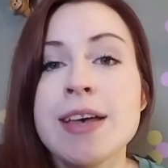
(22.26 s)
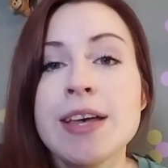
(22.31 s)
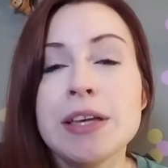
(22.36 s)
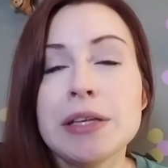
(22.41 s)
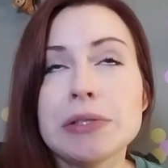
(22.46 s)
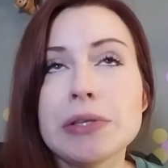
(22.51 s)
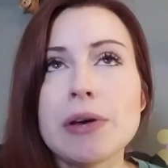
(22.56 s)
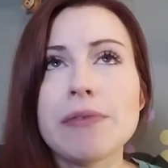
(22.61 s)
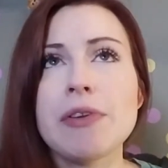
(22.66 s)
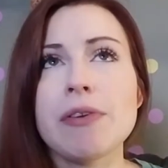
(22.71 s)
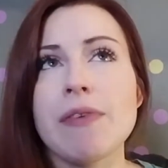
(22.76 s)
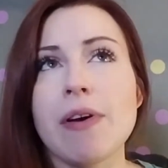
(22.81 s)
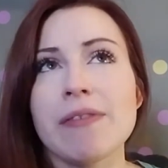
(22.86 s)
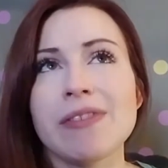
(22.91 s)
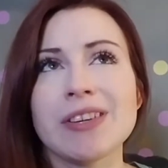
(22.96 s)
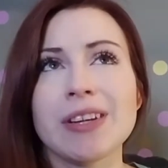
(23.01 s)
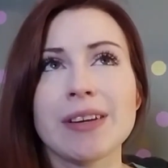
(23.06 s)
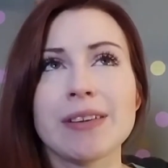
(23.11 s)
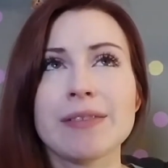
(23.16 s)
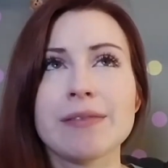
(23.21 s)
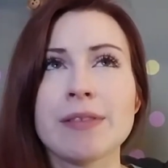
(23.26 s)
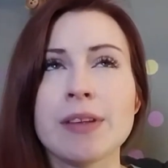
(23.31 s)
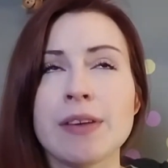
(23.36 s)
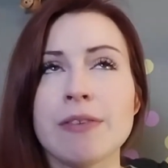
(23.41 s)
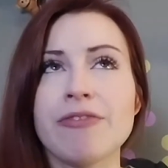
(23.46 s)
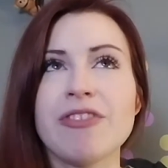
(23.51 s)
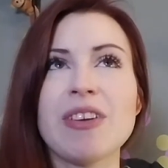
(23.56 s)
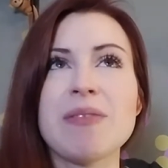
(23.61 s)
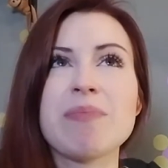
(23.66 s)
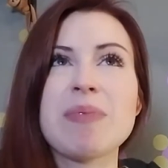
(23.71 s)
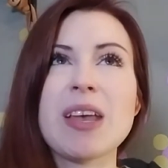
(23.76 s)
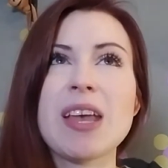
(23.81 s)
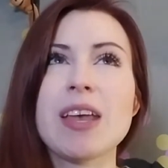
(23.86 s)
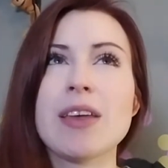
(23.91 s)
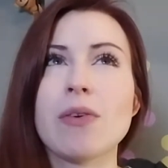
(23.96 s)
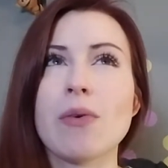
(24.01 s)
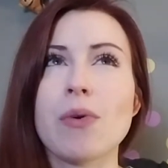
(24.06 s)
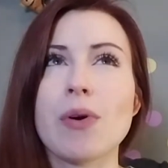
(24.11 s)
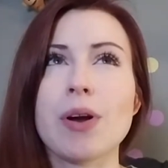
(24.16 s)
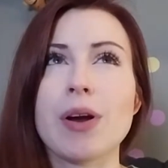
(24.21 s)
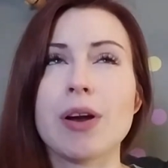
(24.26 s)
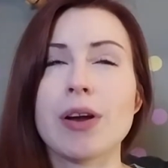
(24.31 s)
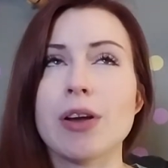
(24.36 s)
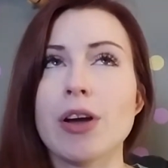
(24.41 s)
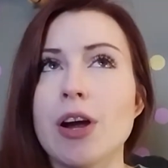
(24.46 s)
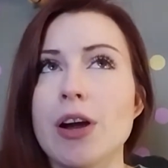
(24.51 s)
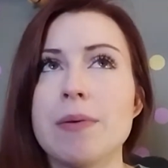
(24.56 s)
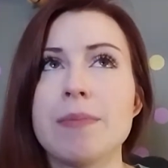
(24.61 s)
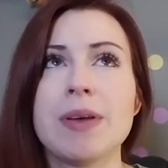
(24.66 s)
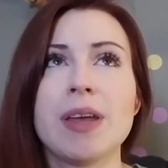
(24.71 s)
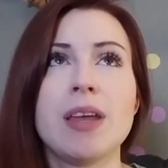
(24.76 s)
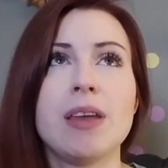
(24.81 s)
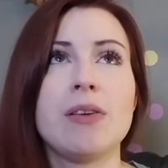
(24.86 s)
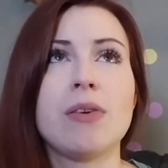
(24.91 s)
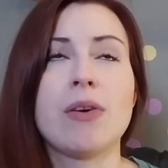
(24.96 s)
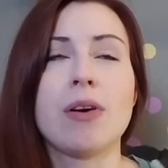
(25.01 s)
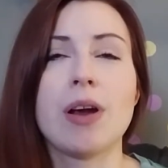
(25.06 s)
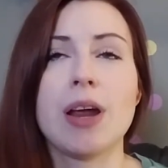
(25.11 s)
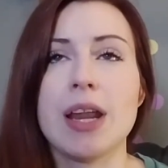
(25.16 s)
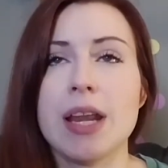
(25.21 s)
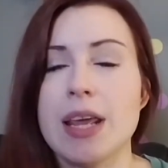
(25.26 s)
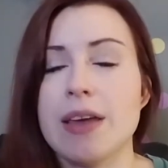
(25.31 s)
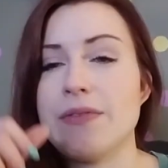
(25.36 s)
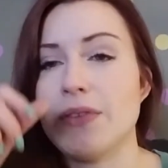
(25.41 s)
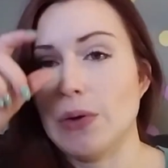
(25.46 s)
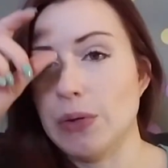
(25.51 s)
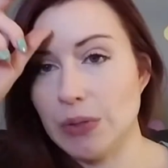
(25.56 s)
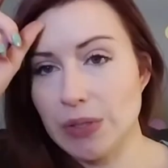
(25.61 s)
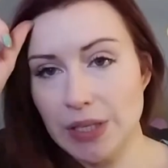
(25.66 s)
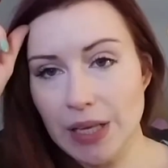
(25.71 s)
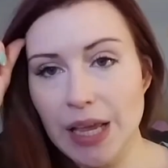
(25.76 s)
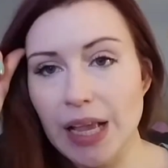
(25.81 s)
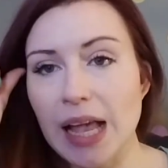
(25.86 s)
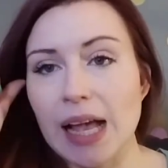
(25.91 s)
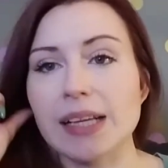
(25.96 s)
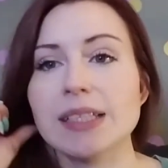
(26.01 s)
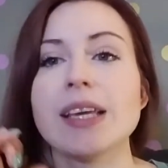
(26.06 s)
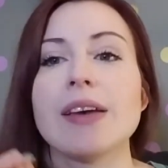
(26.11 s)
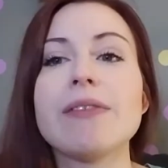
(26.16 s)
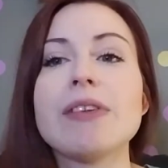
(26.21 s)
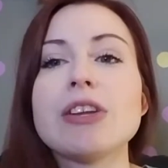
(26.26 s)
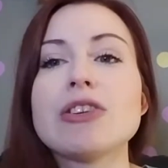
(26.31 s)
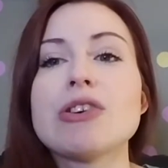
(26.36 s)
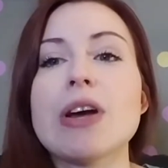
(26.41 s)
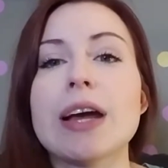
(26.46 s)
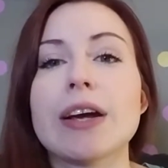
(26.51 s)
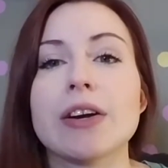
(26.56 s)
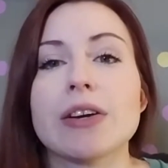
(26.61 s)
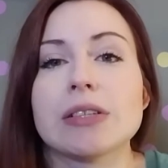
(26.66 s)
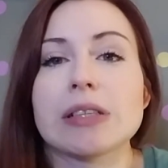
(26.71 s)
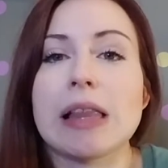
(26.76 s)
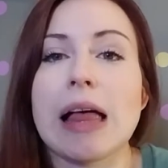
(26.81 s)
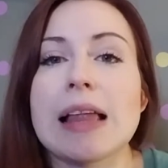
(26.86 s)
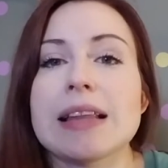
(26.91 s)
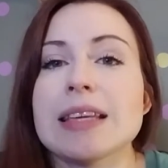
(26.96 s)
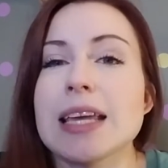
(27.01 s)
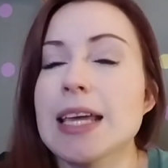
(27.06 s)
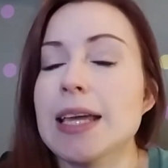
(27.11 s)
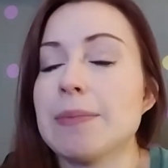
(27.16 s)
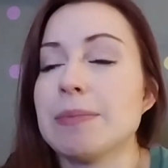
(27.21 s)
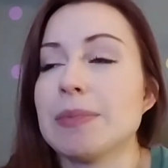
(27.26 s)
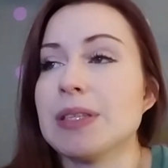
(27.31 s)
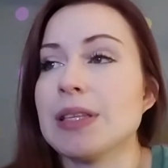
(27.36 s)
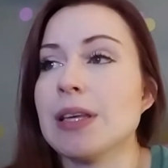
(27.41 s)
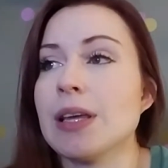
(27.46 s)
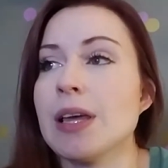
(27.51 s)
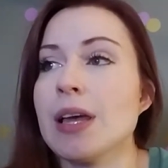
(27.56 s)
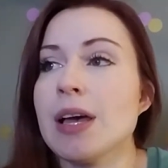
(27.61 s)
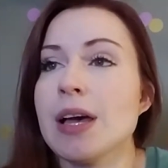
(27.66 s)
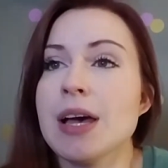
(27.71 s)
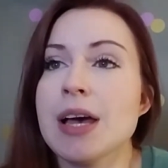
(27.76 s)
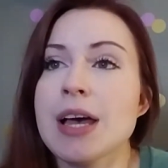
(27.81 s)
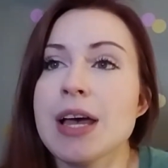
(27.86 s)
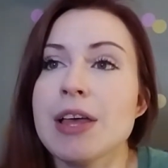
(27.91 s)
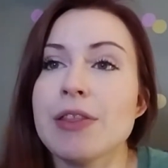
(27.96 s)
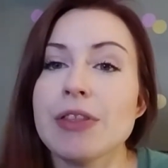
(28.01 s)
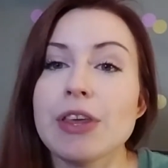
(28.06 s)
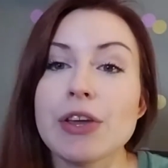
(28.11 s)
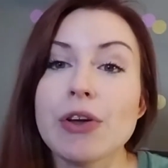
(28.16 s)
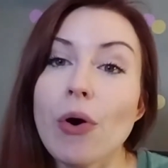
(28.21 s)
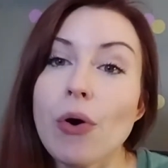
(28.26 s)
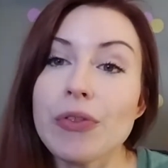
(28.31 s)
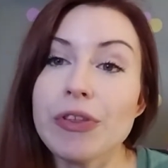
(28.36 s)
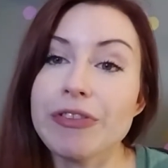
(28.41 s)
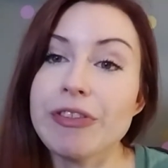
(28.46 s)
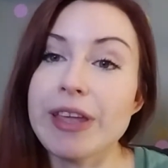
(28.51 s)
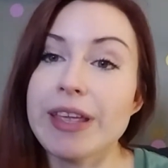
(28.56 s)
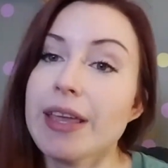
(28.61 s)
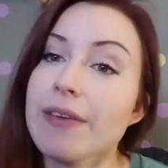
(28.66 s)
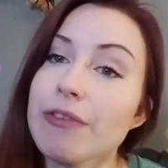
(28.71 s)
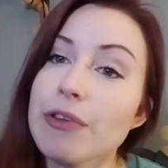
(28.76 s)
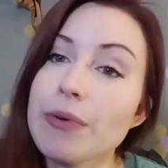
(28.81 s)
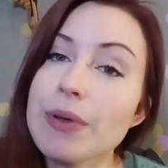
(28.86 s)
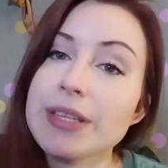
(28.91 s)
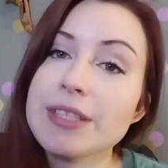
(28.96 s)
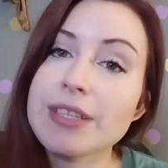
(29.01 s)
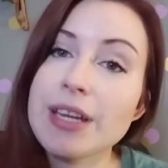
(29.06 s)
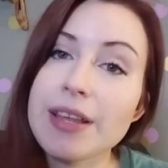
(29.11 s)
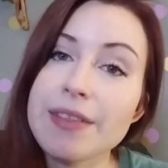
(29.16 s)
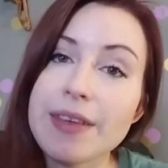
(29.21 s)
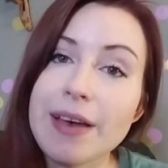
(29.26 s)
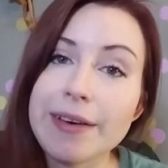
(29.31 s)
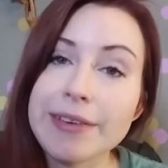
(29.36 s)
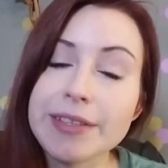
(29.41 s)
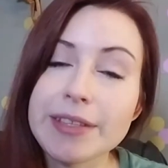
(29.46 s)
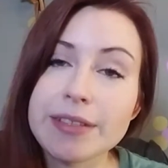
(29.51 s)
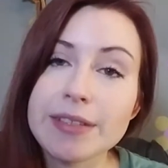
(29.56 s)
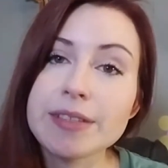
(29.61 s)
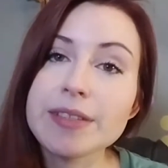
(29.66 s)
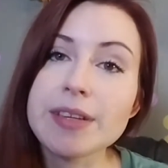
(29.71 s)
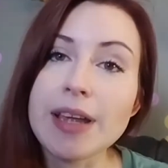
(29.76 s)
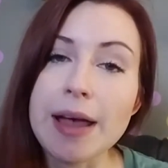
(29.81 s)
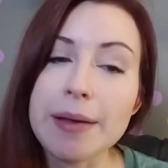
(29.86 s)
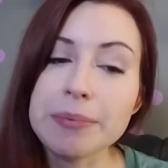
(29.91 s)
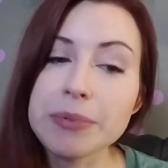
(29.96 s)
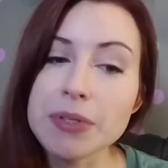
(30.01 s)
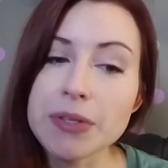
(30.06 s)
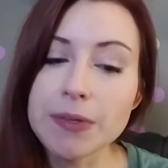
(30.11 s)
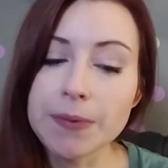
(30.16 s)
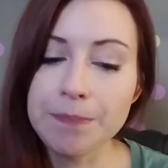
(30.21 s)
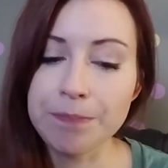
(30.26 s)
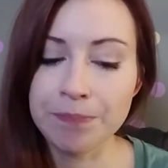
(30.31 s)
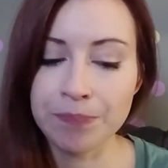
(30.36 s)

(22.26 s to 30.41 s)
So if you've ever done Fitbit or Garmin or any of those like activity trackers, a lot of times the goal that they give you is 10,000 steps.